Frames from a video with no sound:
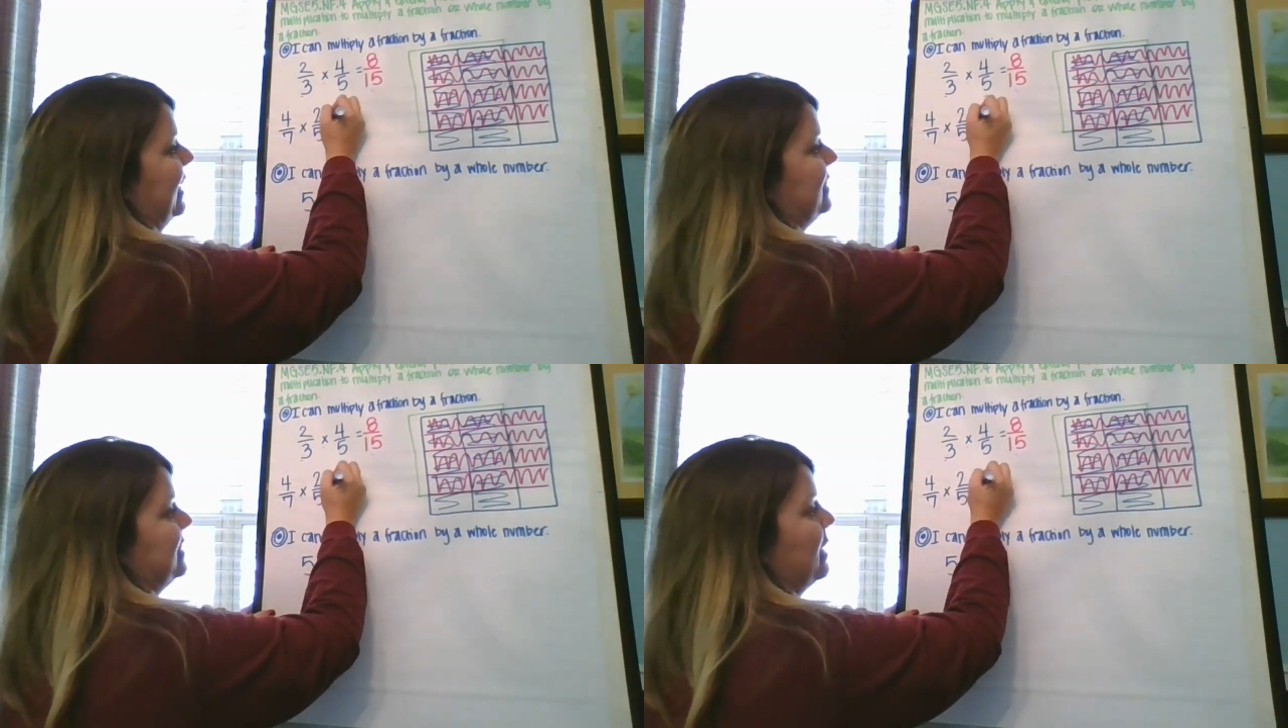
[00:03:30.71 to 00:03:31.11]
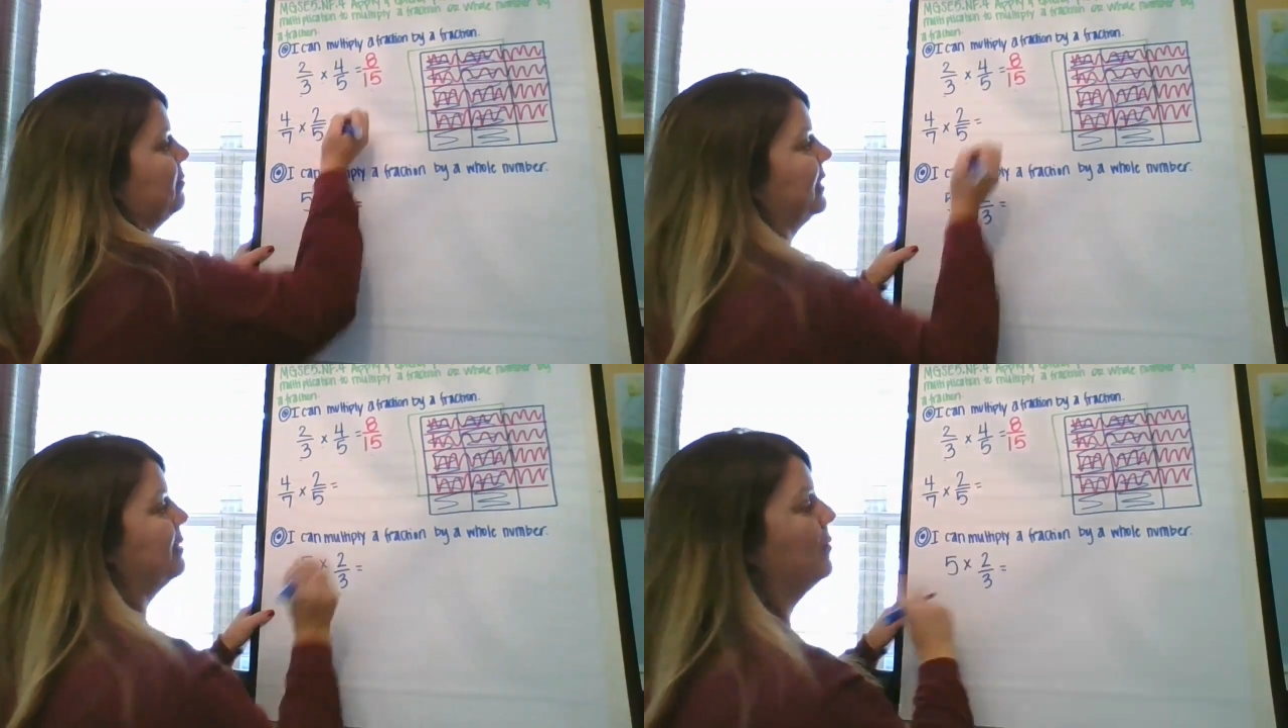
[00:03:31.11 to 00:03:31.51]
could
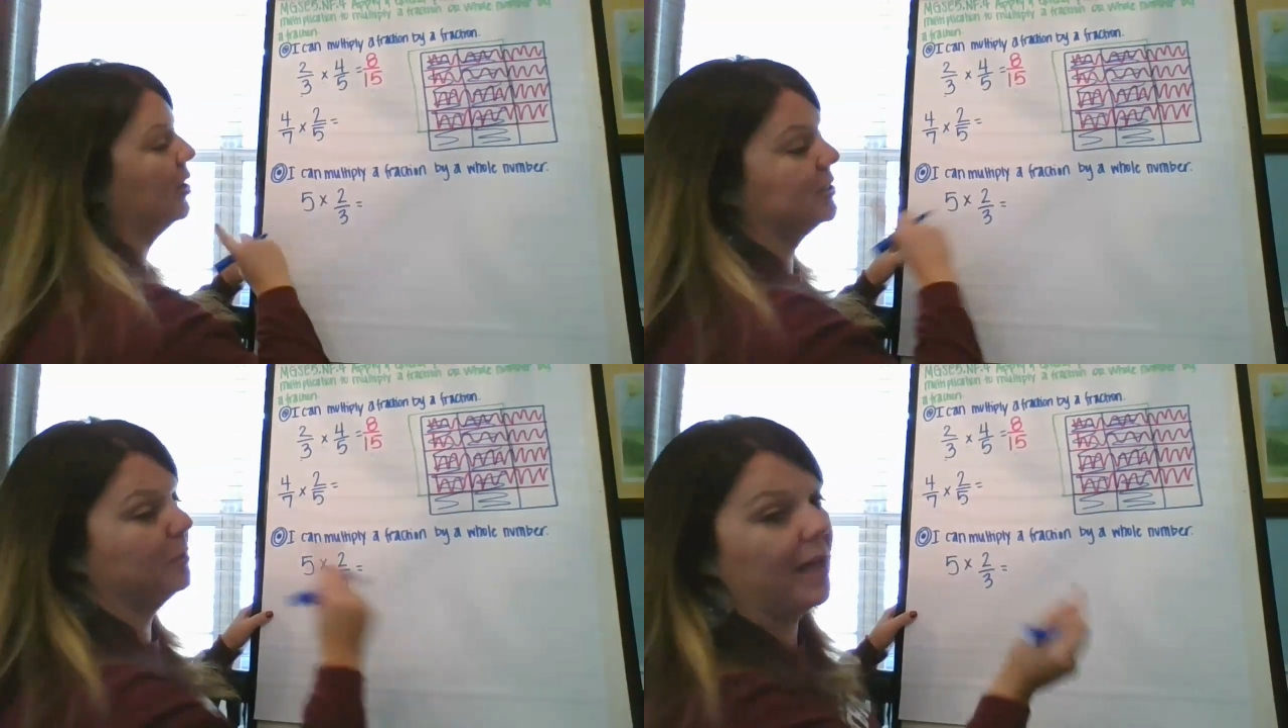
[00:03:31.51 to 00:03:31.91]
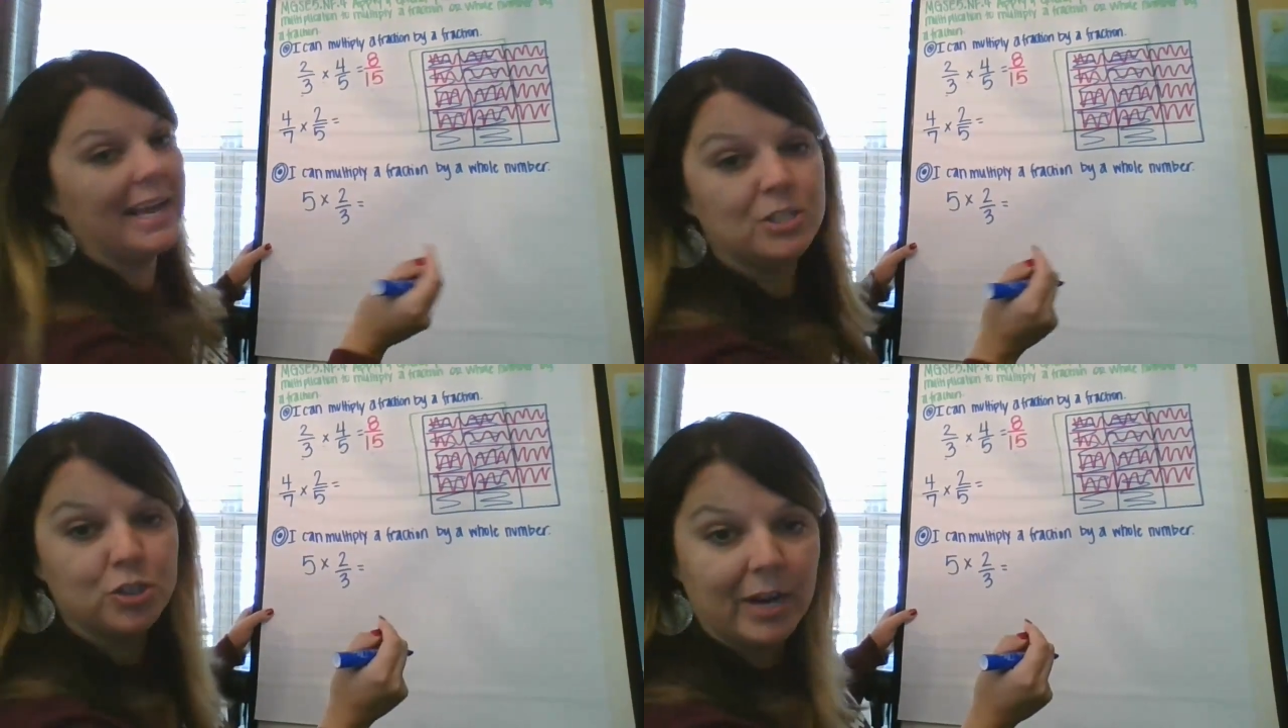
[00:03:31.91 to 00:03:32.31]
simply
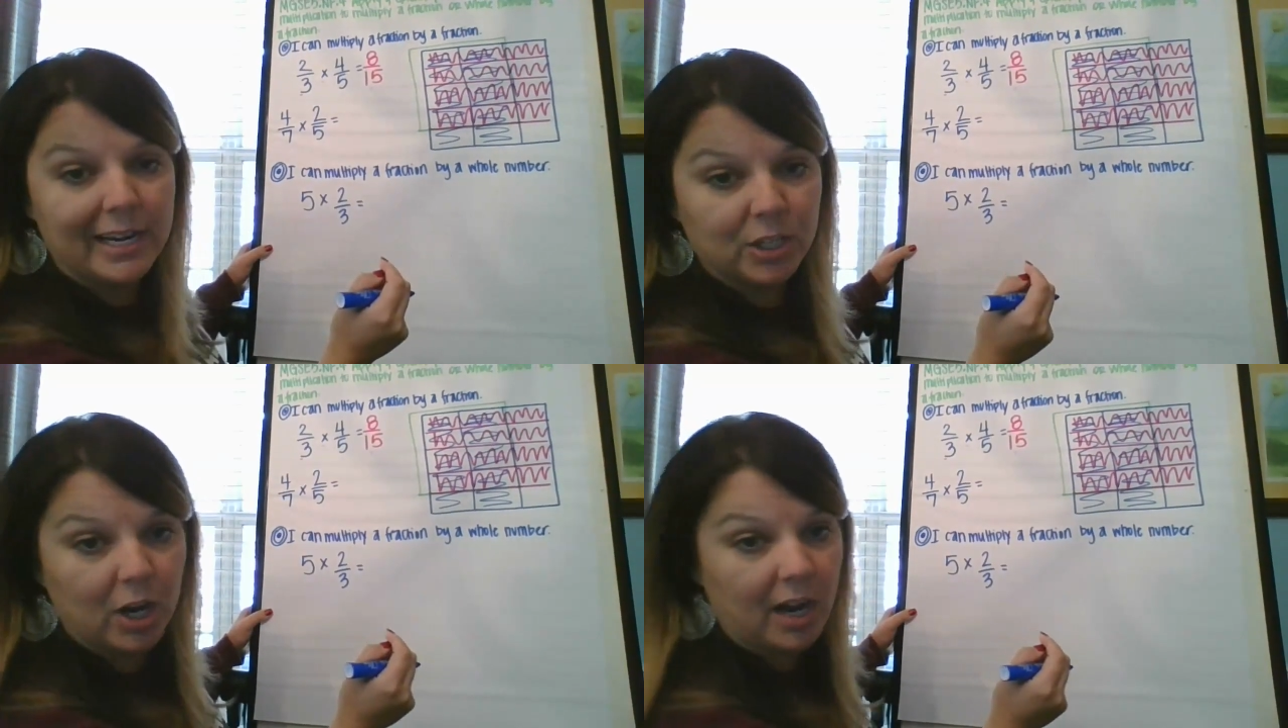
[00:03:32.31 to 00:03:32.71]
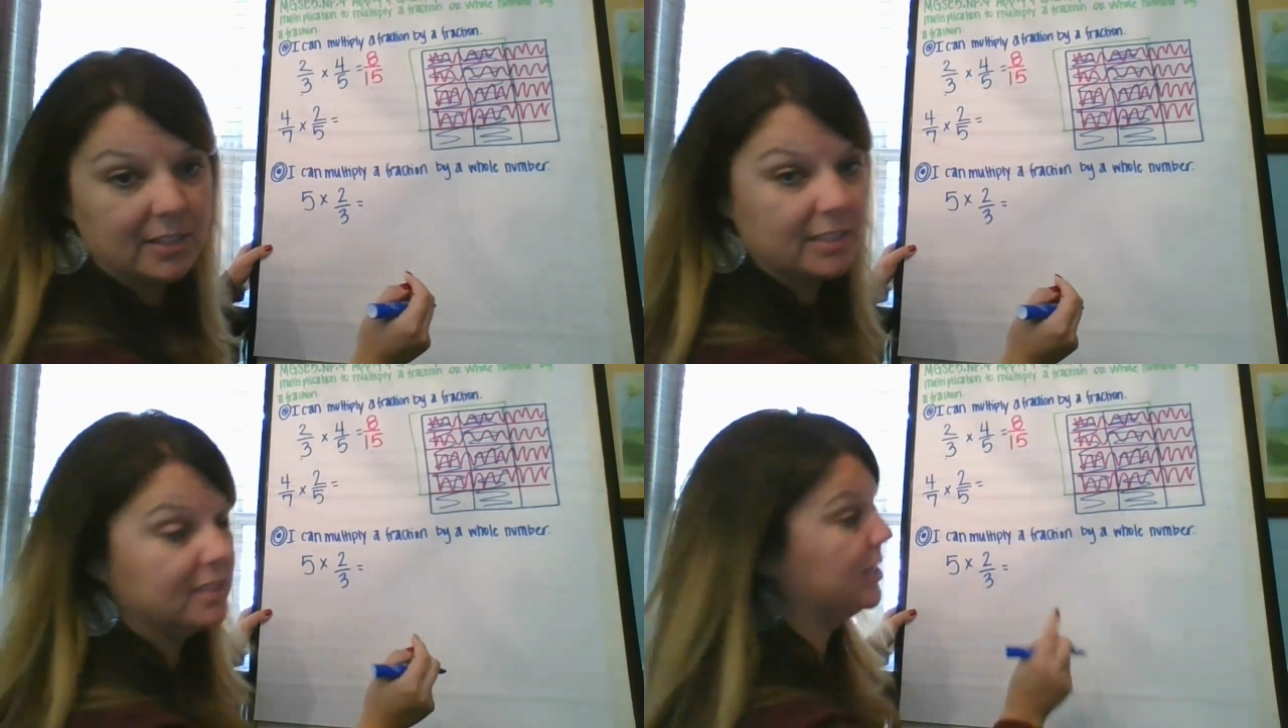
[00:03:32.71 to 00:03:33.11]
multiply straight across to